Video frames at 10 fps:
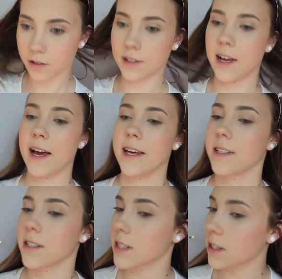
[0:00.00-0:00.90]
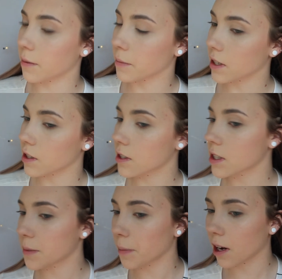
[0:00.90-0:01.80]
just added some
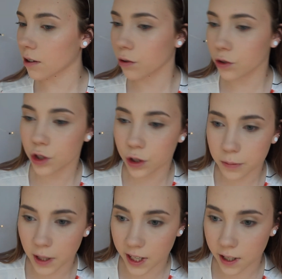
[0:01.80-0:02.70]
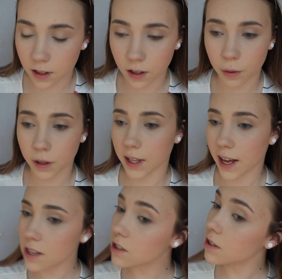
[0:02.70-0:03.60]
sparkle to my lower
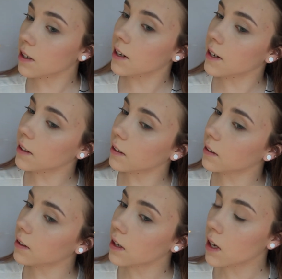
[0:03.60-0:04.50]
lash line.